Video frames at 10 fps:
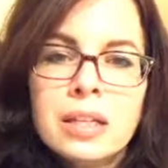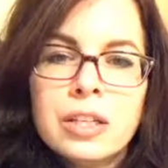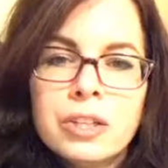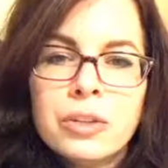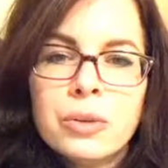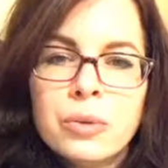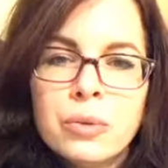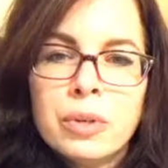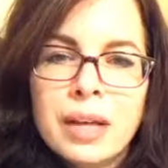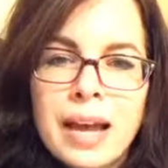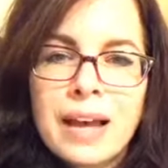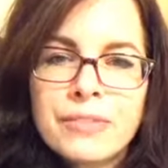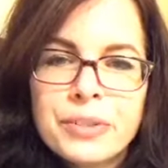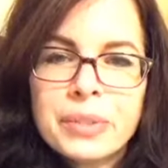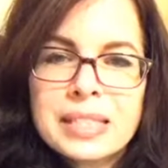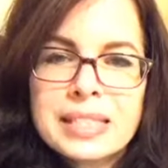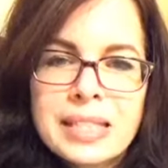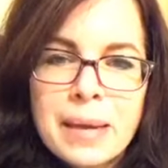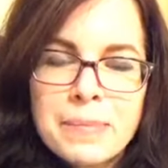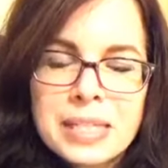You have to
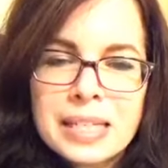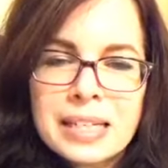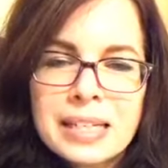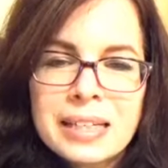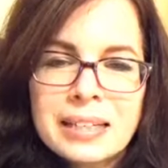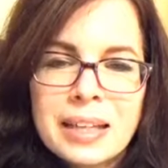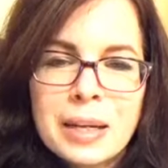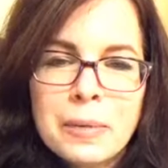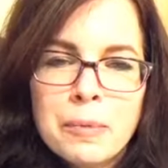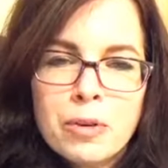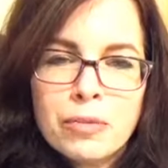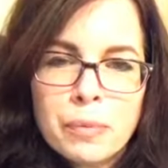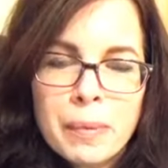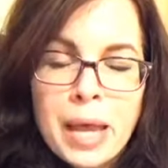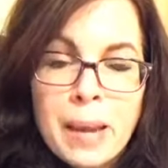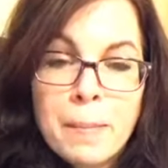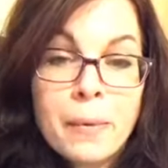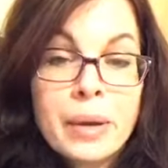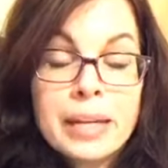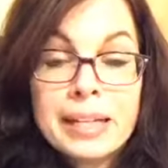accept it and then move from that
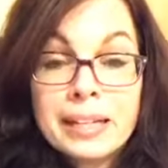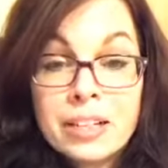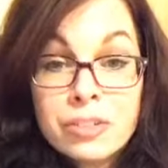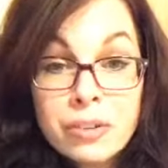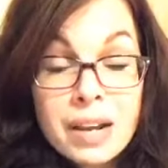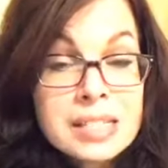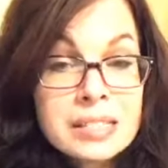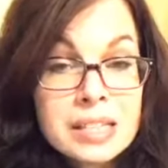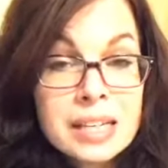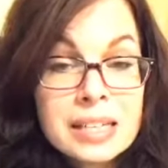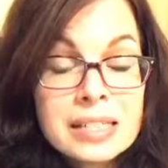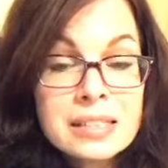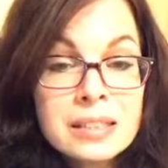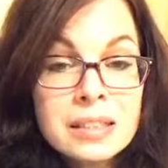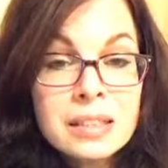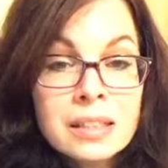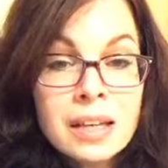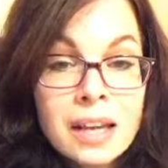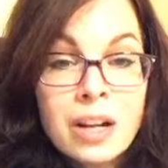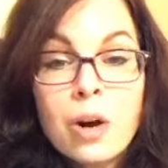point and address it
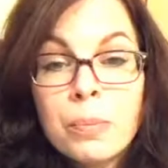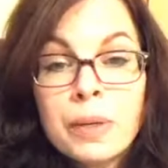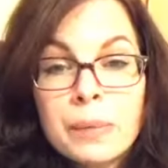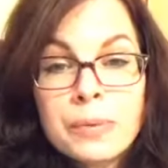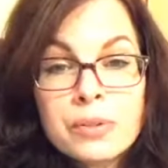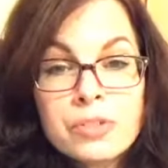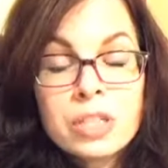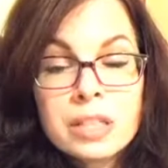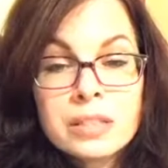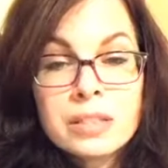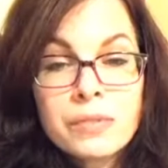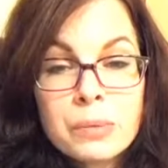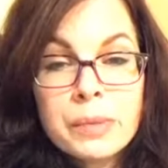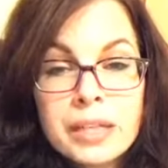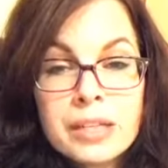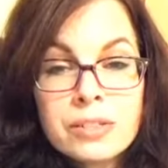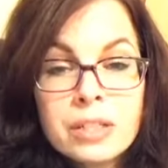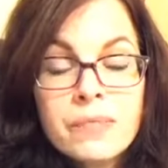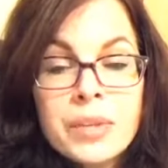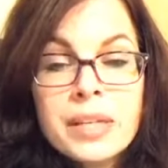and open up those channels of communication.
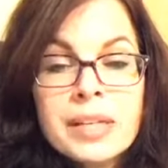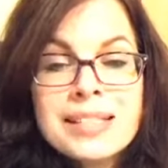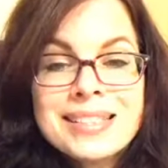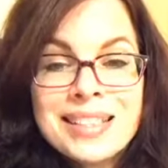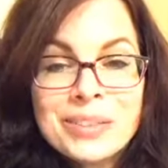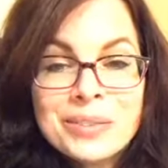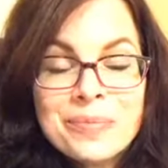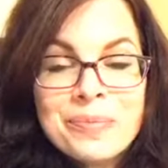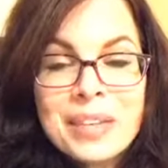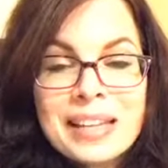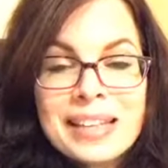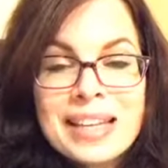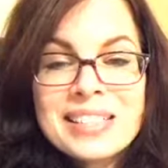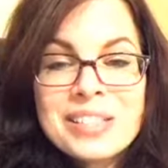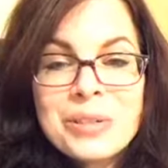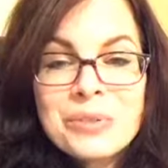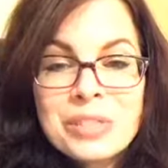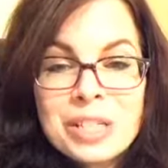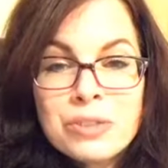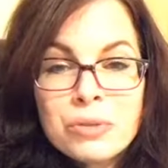So that's
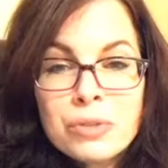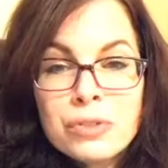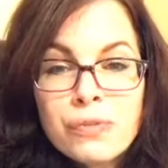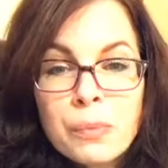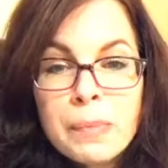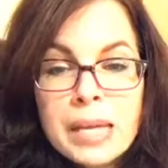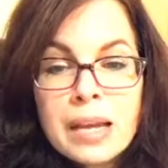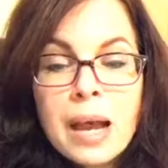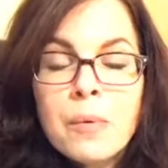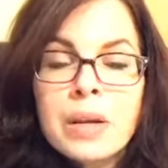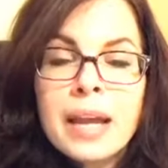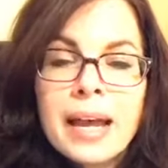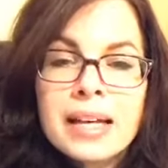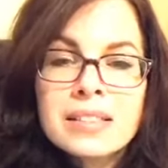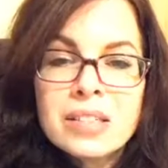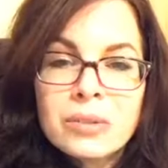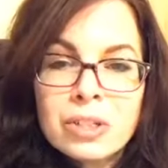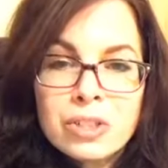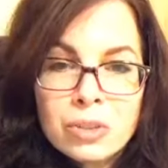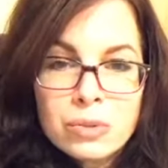Tuesday Truths for me. I want to ask you
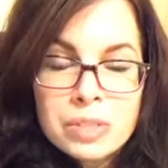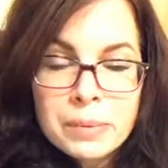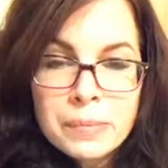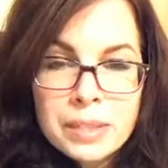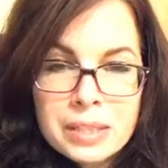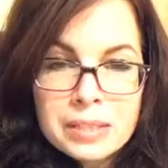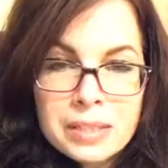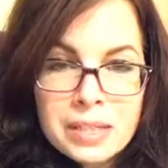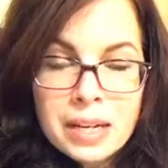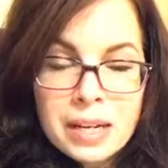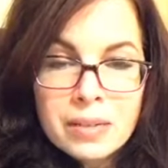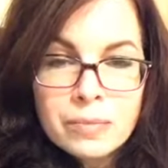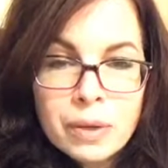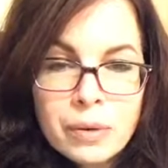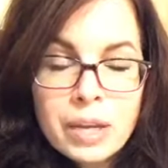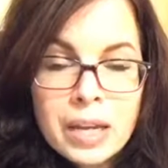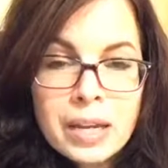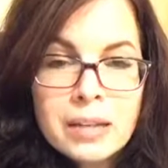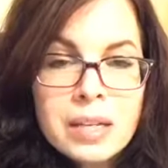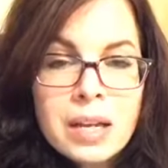to do something today, okay?